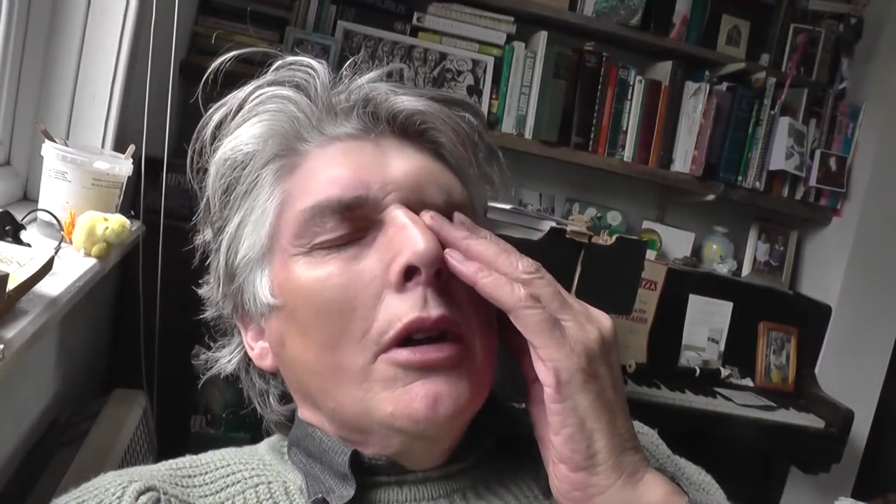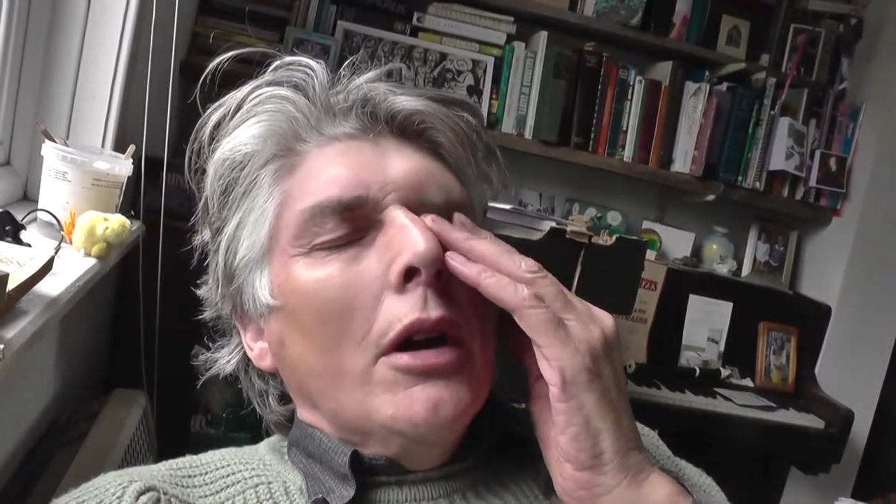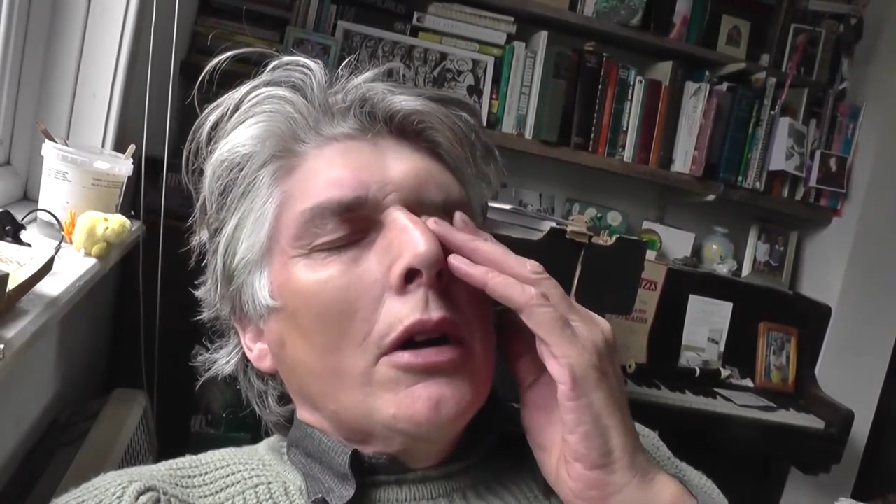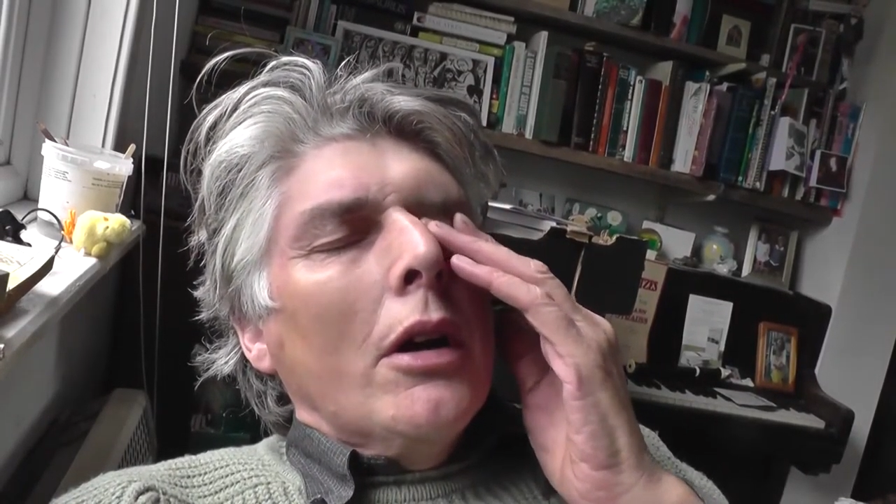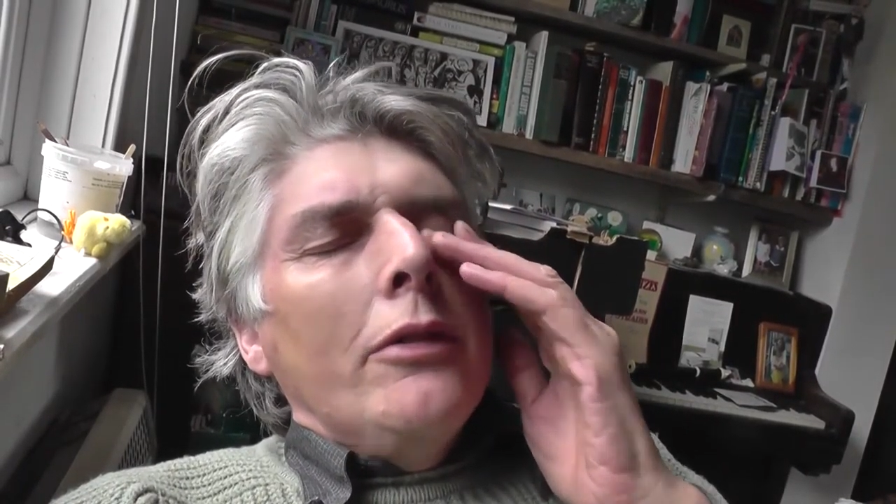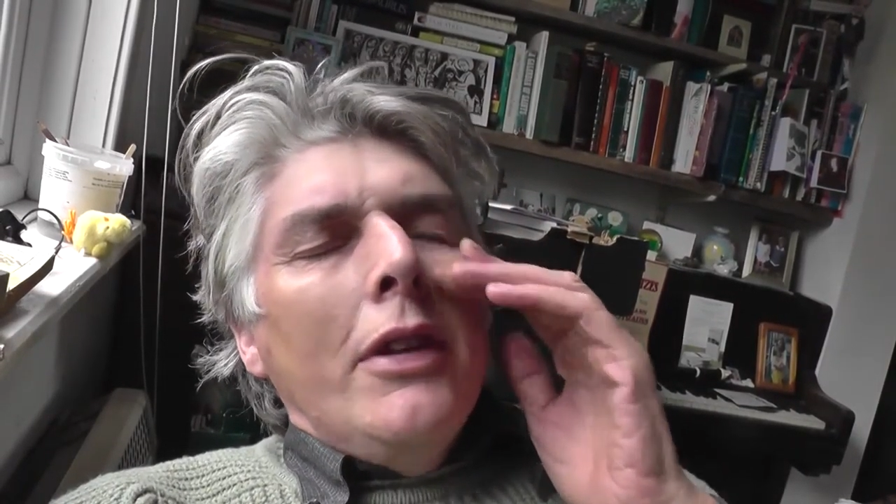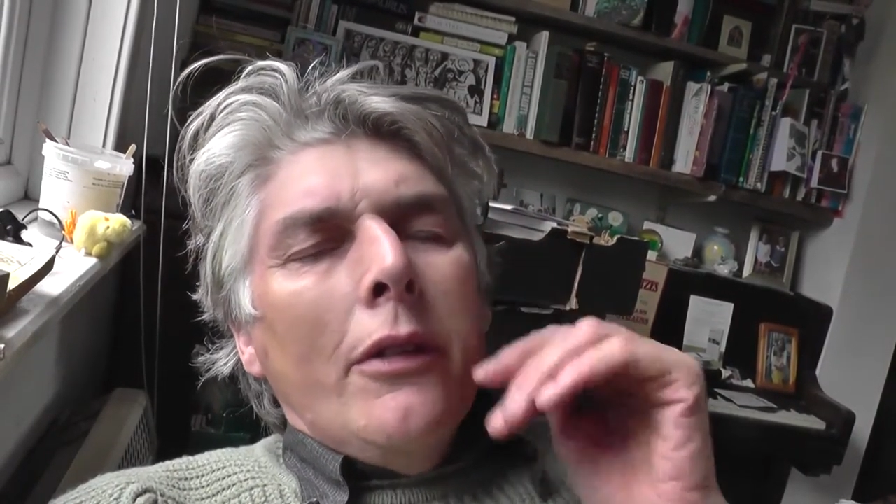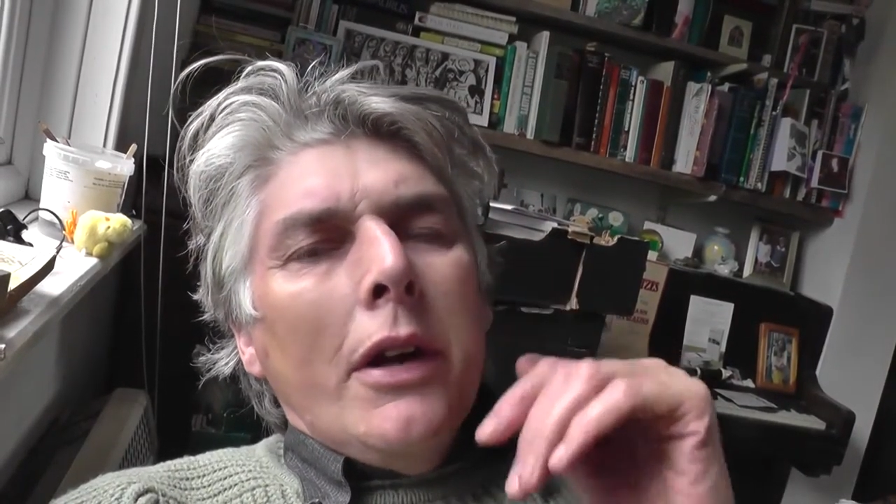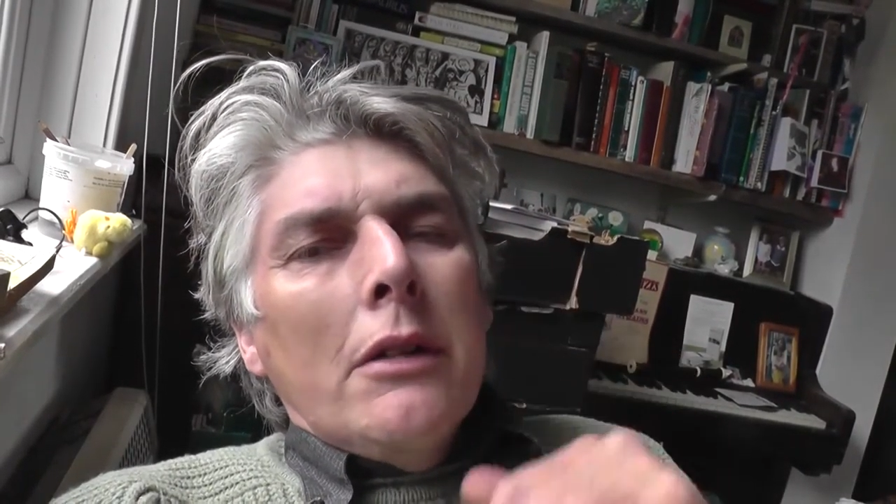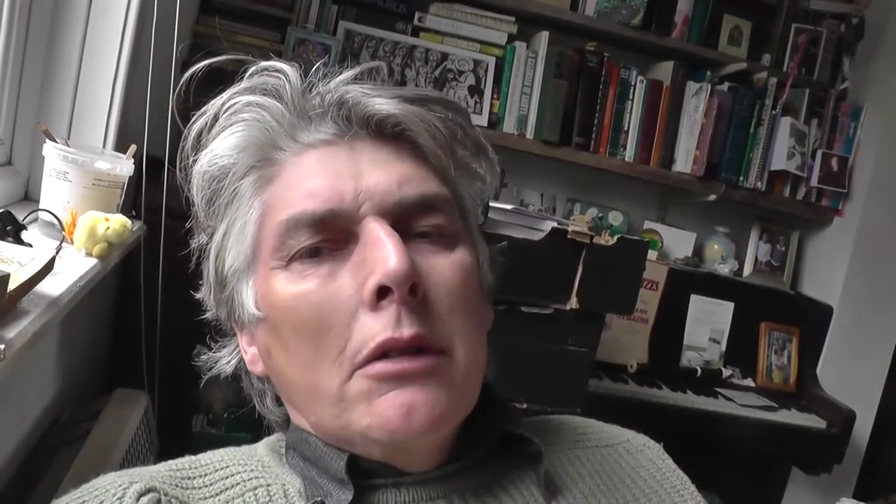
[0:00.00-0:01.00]
I, I've
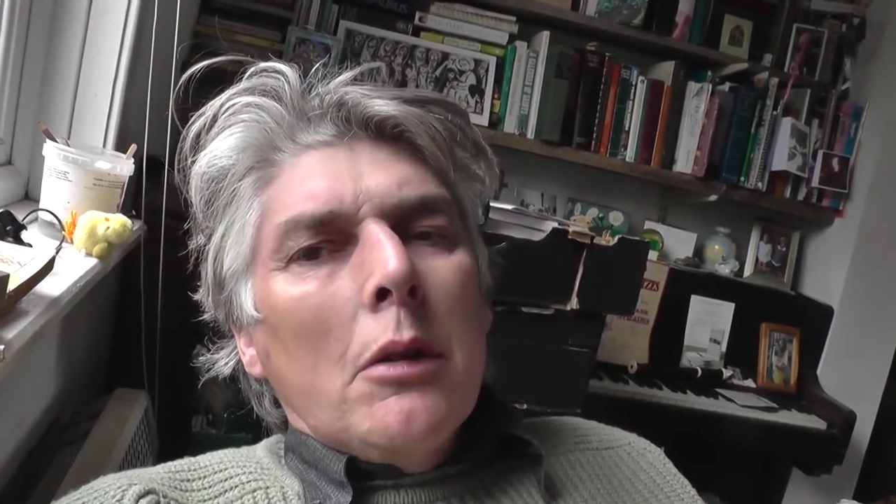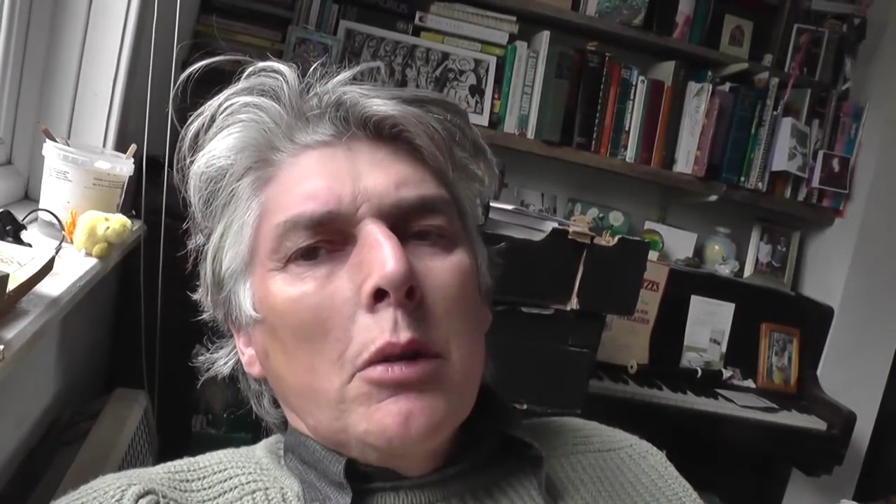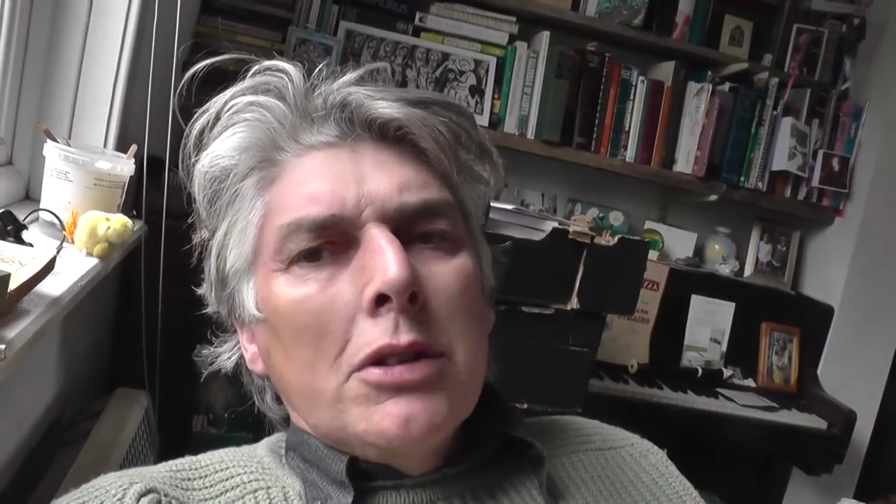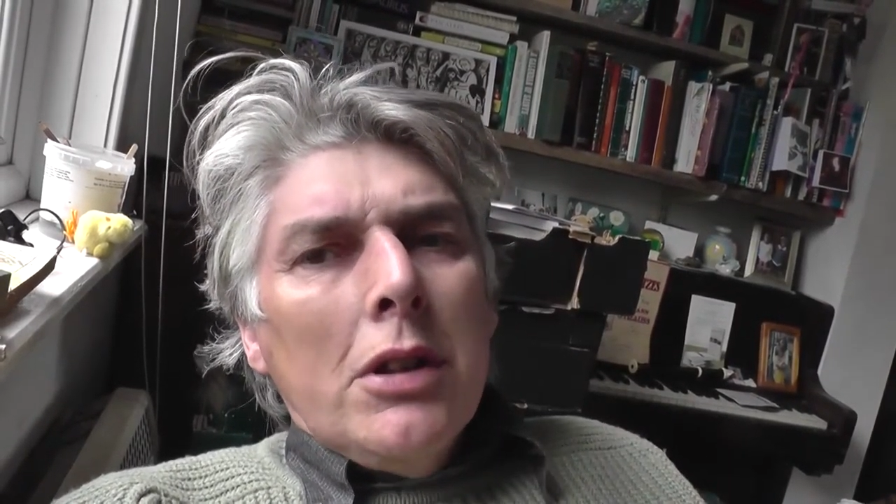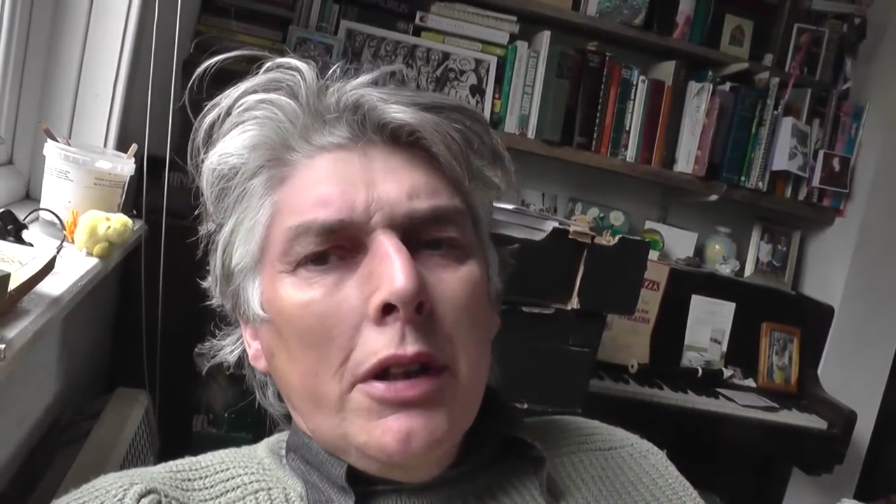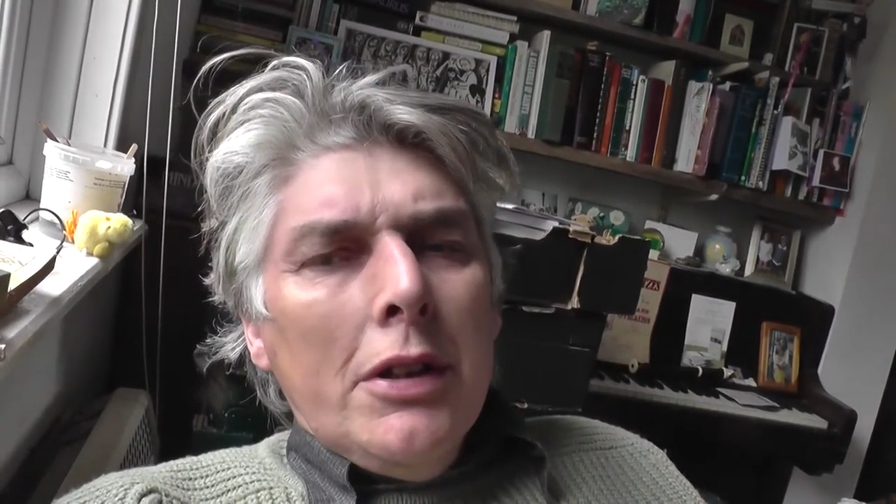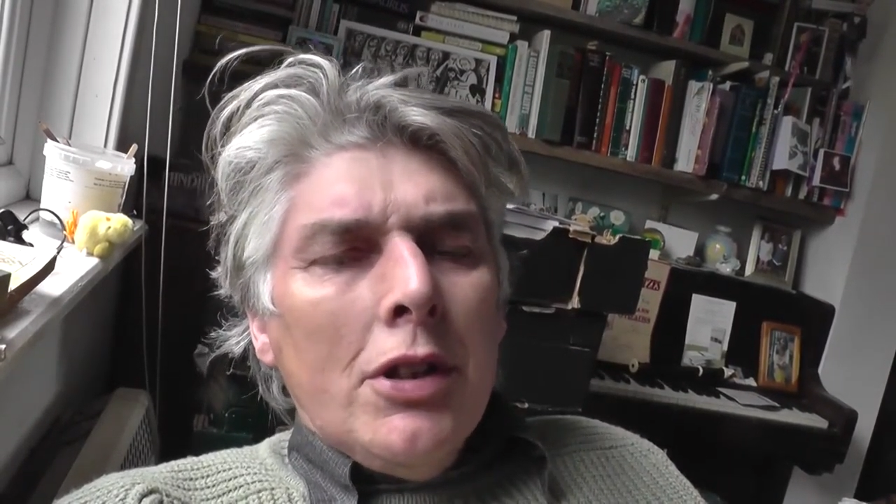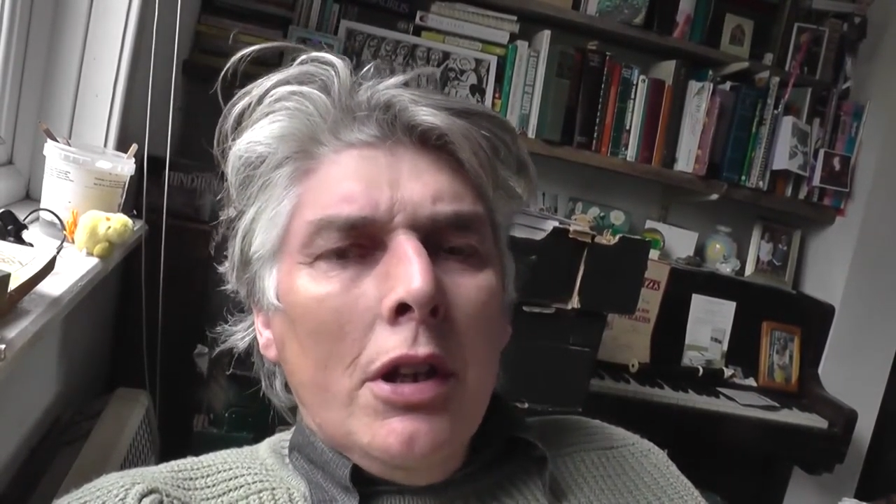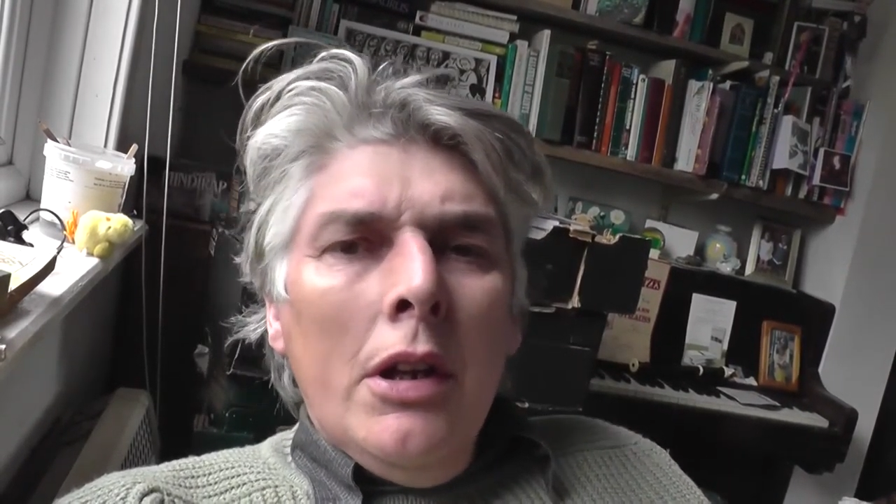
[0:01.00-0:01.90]
never had a request like this.